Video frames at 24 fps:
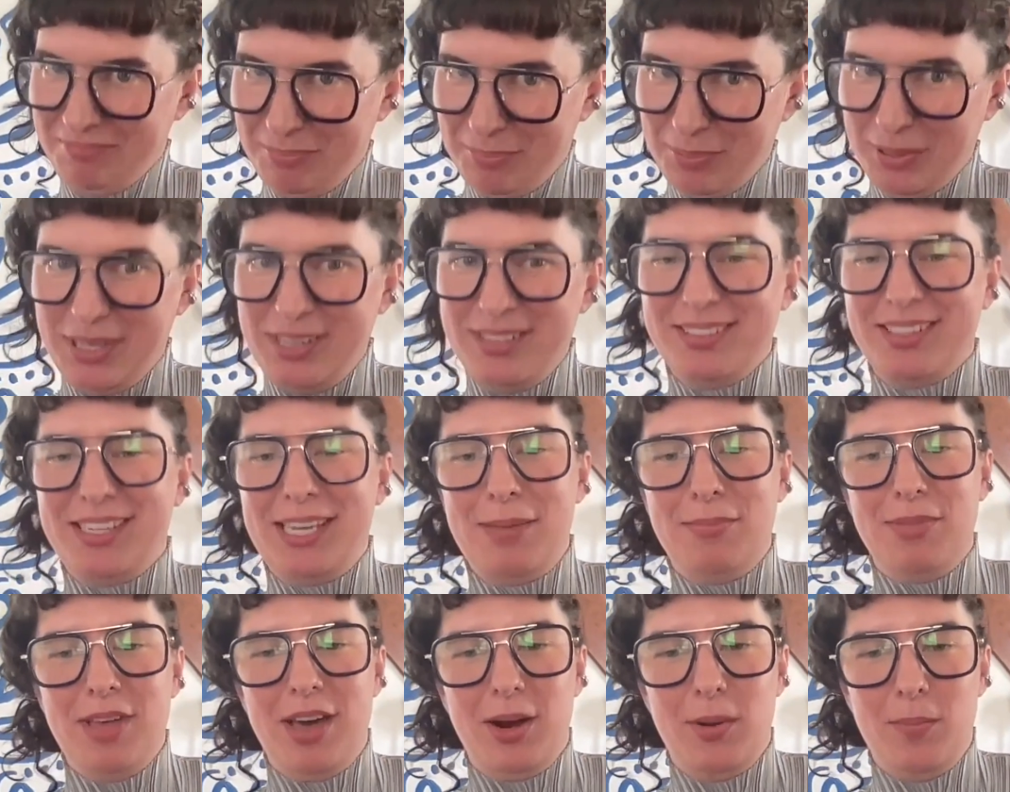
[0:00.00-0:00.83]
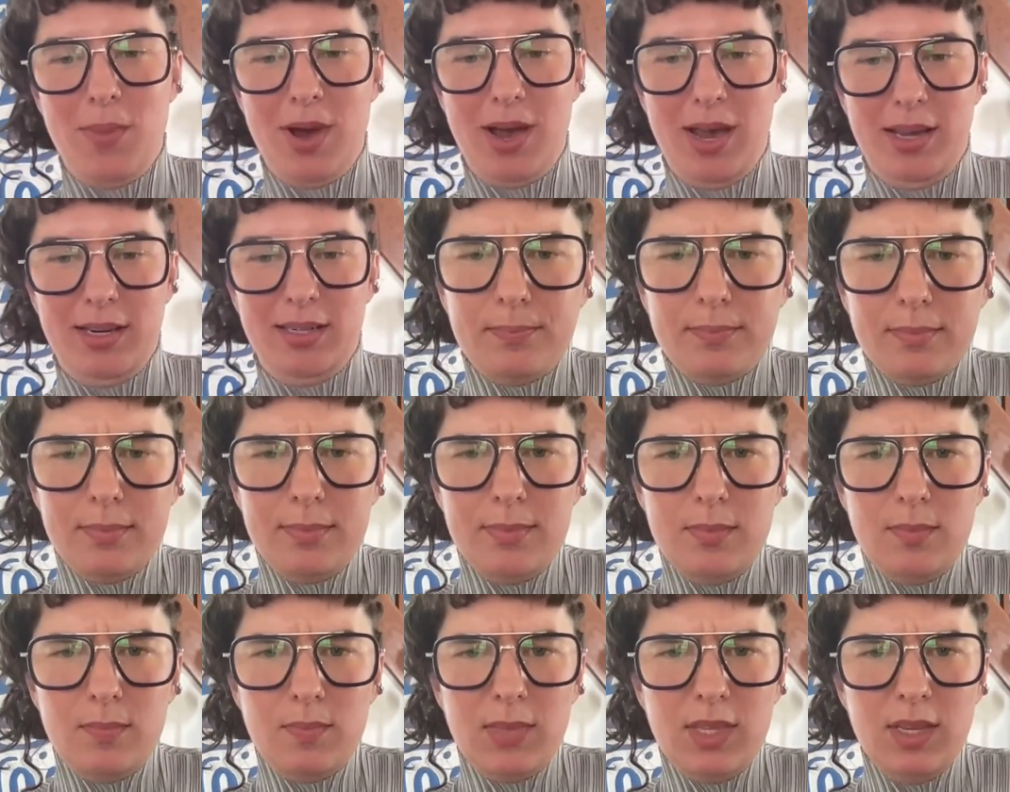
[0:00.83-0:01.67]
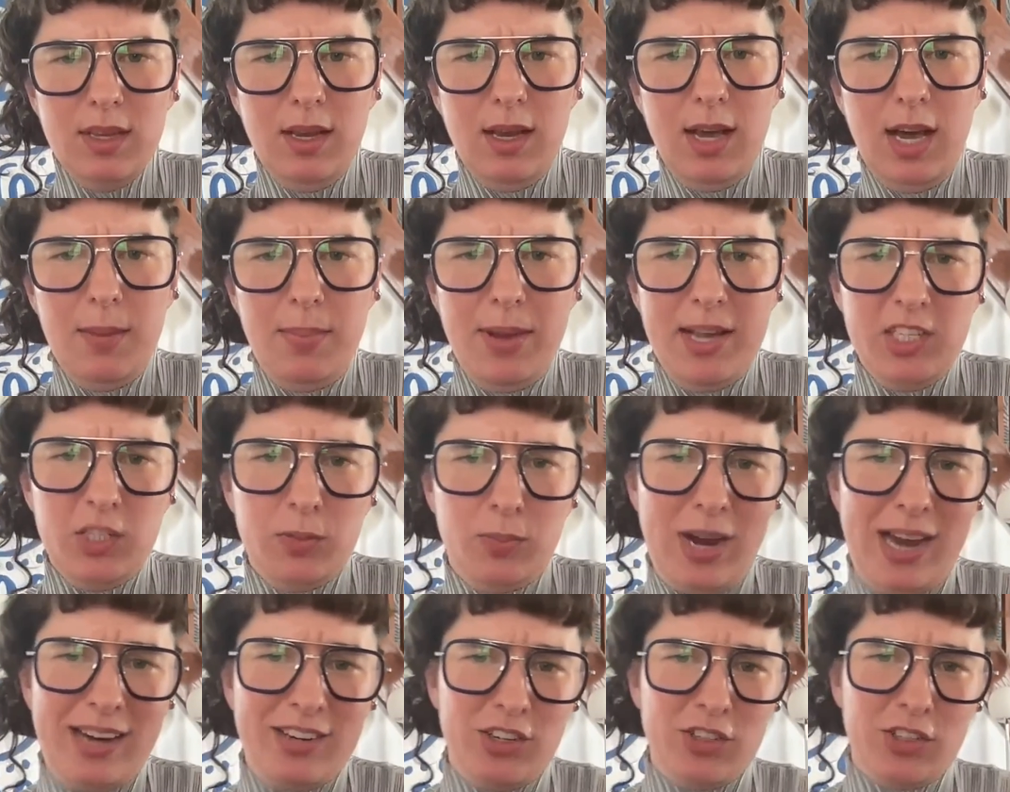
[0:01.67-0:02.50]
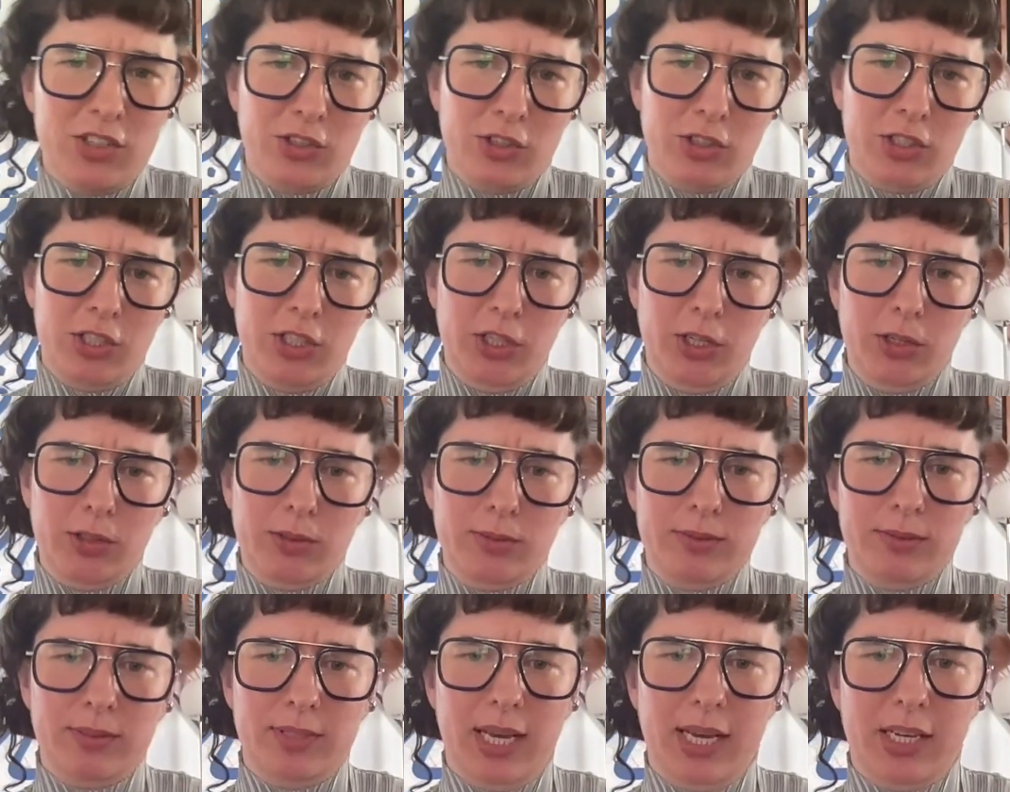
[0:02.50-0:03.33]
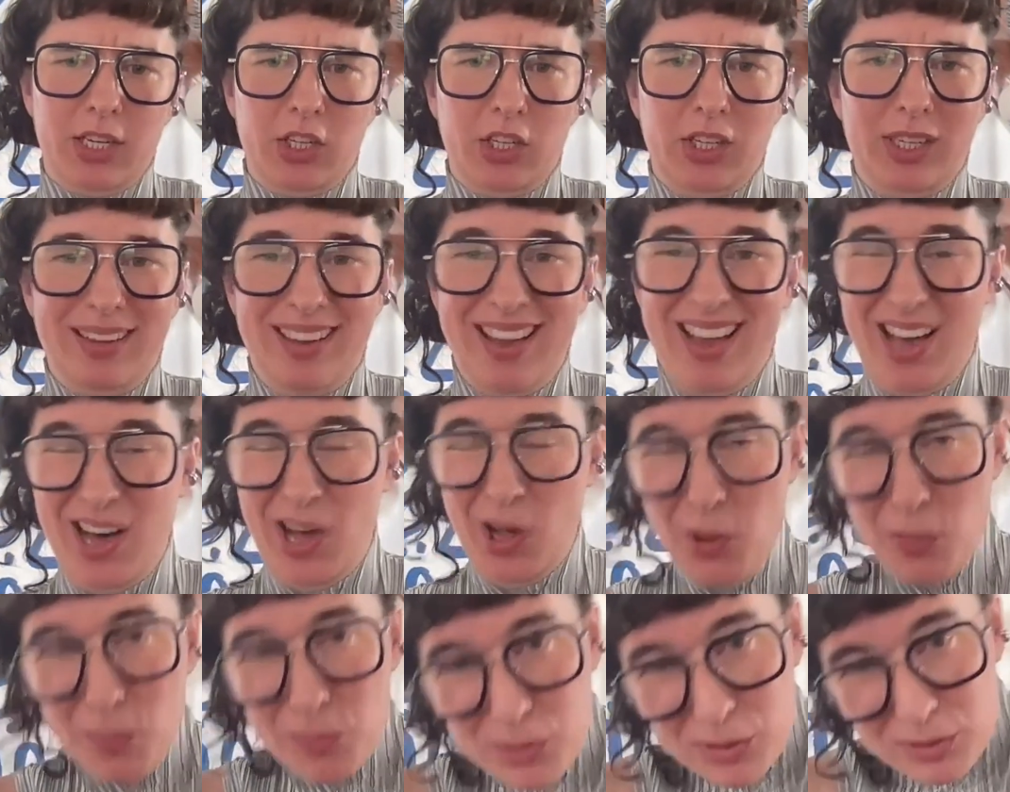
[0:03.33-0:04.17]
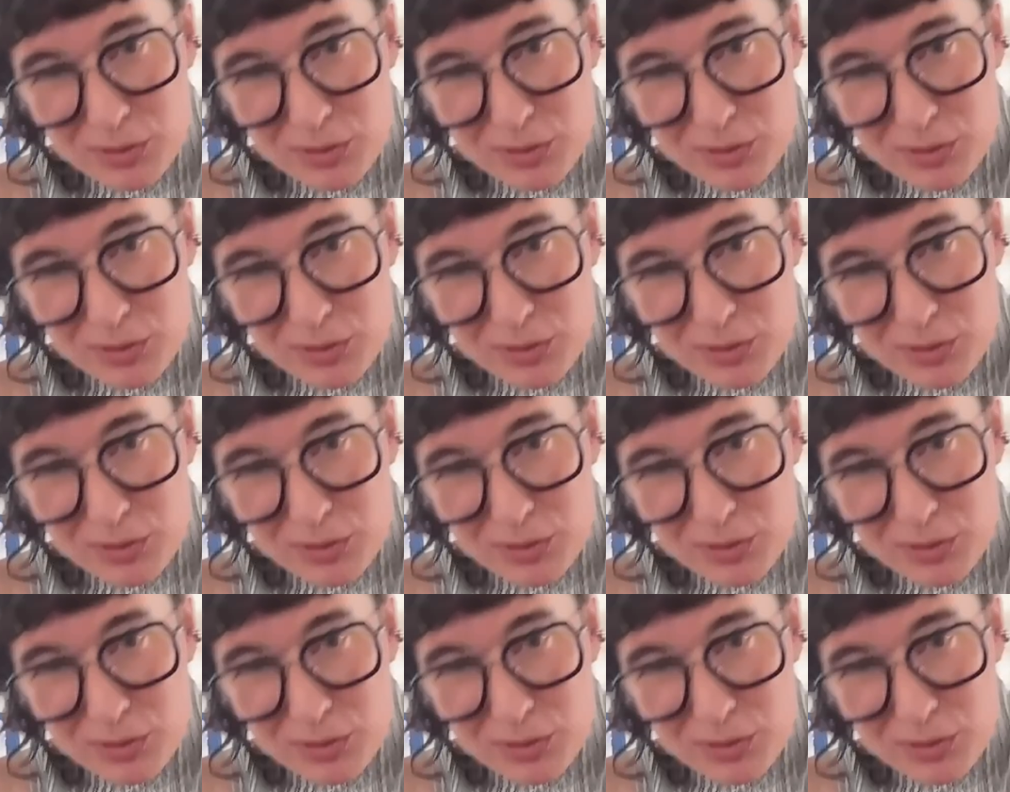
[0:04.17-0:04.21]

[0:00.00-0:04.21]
Please keep that in mind. A best practice or two that could help